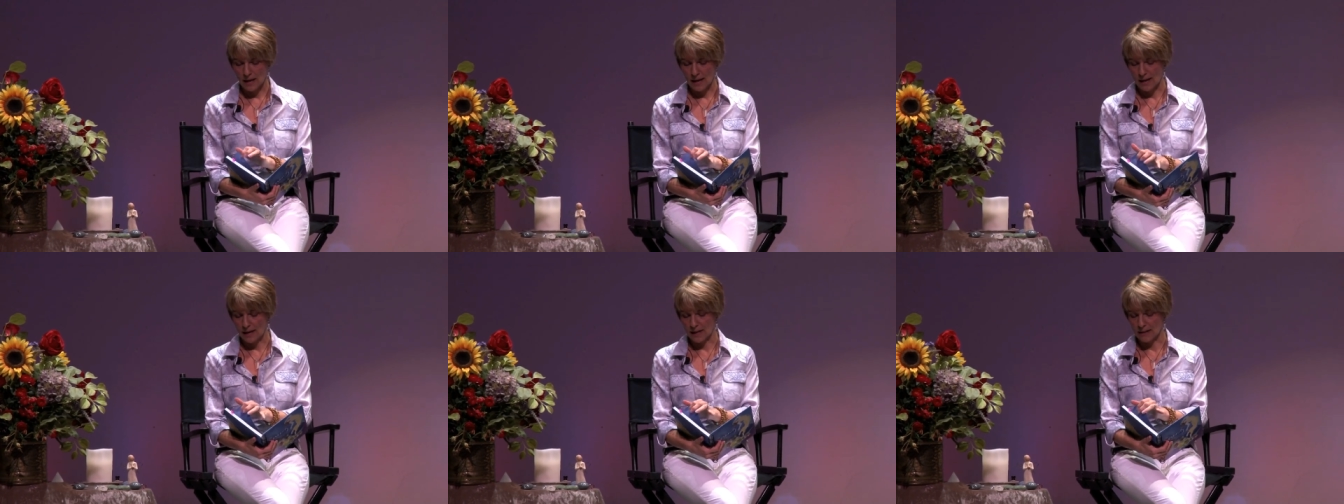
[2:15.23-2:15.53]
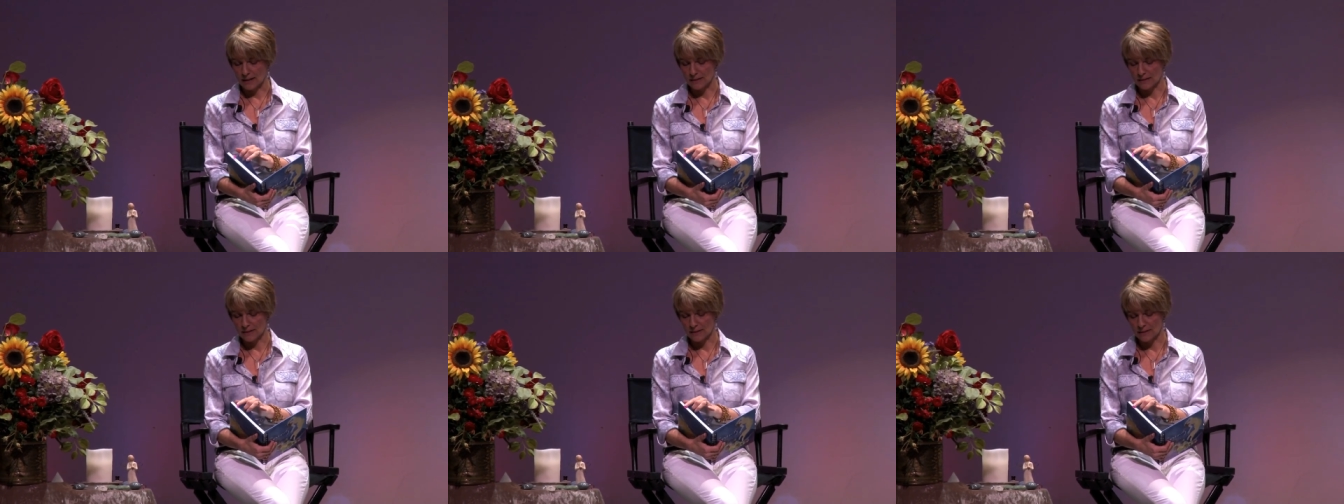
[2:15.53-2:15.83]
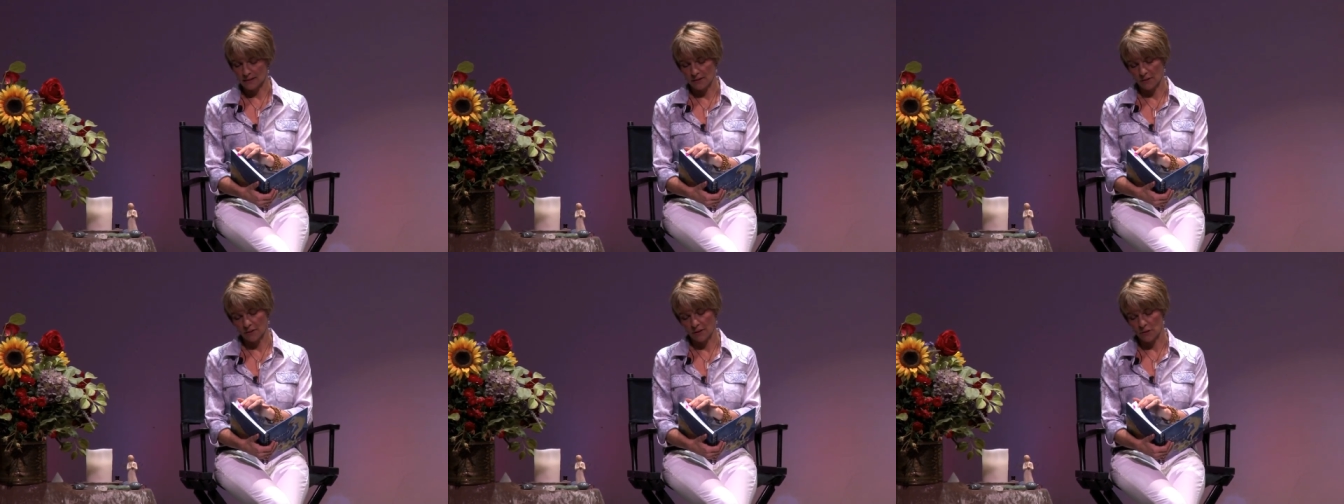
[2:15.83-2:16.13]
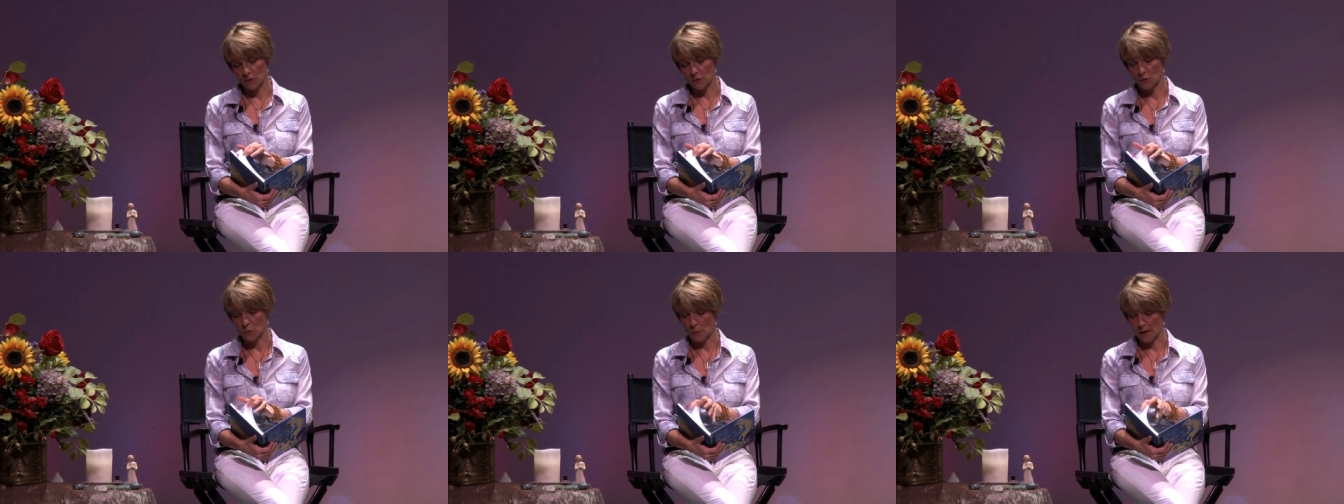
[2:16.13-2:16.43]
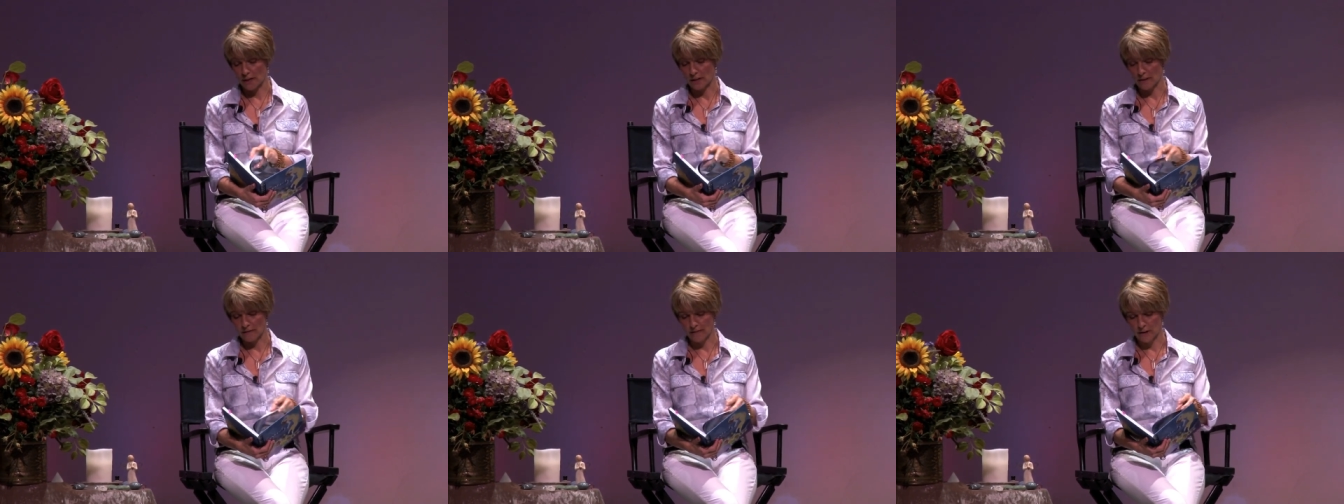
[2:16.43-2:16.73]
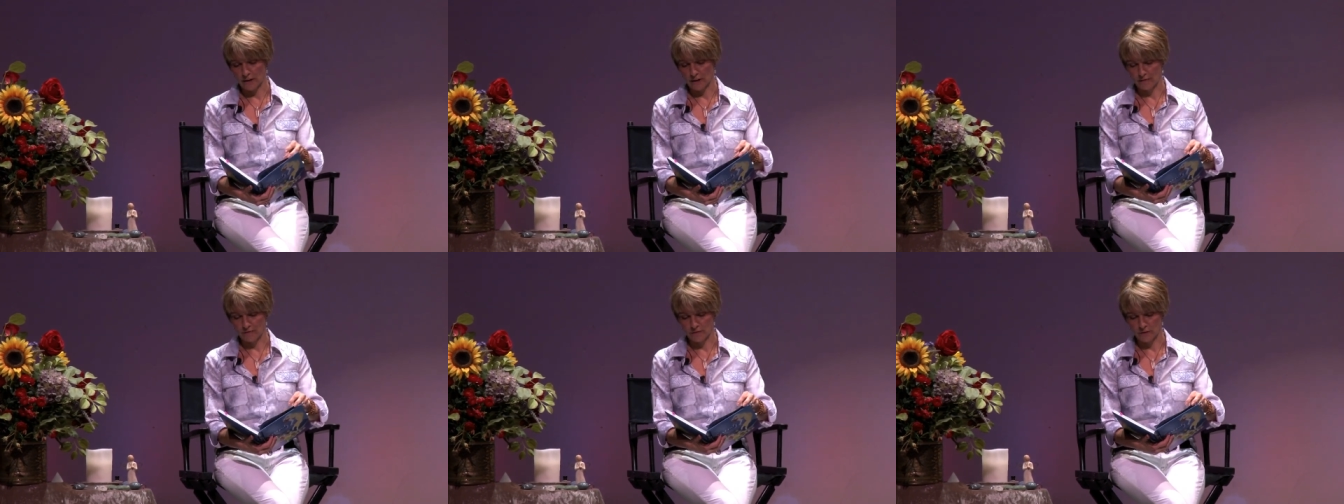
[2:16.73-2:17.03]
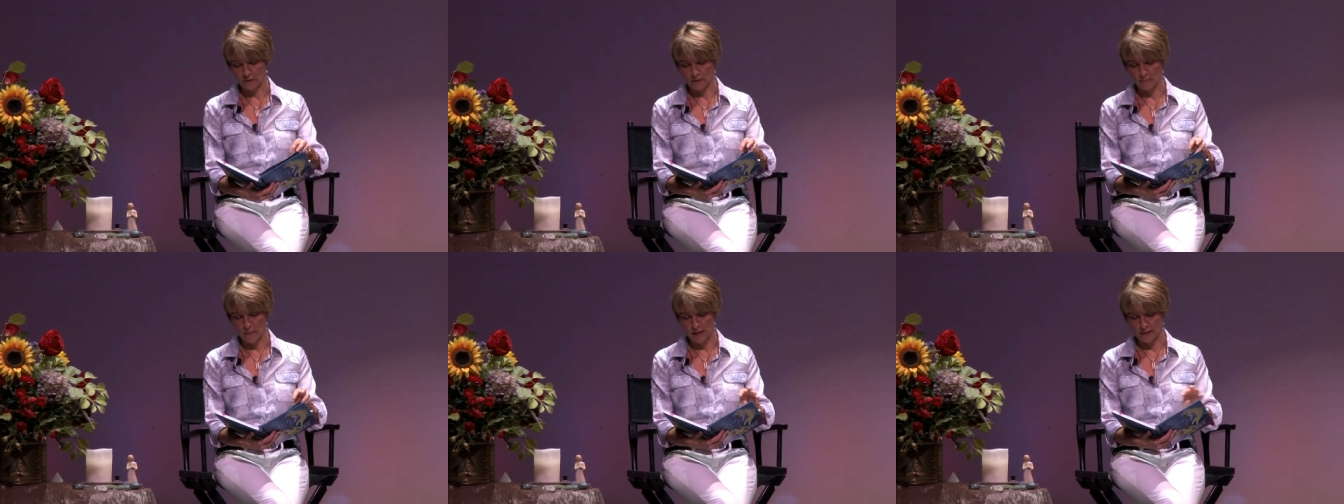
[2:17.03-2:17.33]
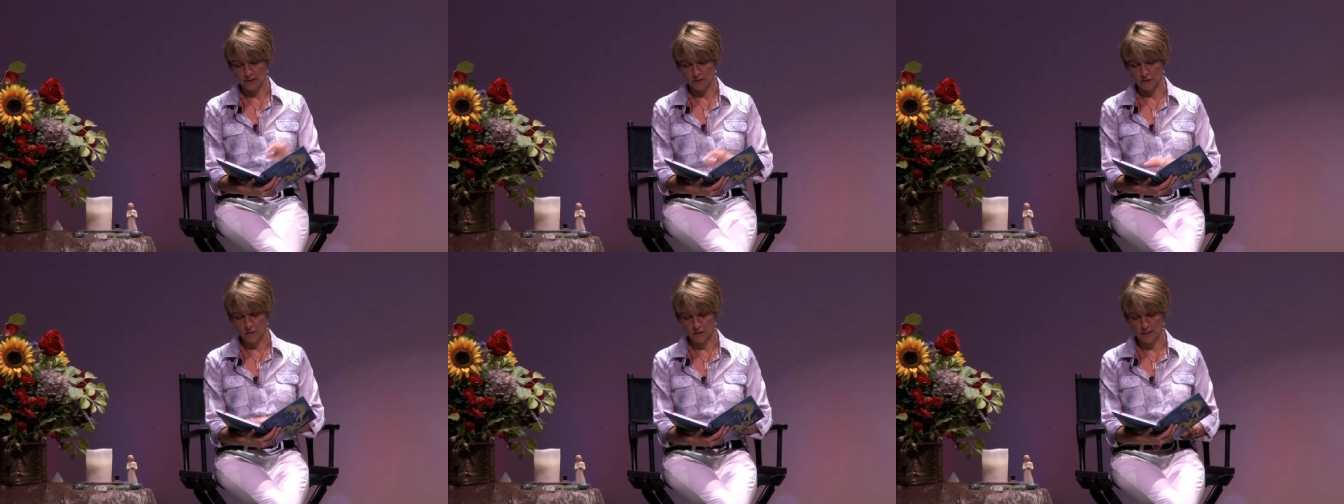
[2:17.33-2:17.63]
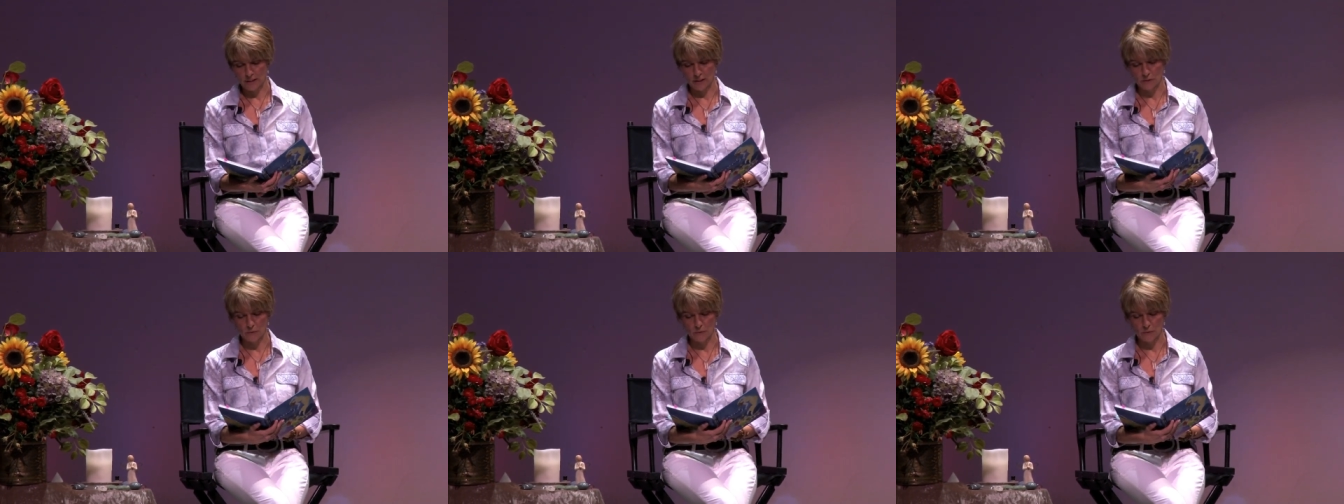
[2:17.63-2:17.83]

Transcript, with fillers: And so this was one of the very first messages.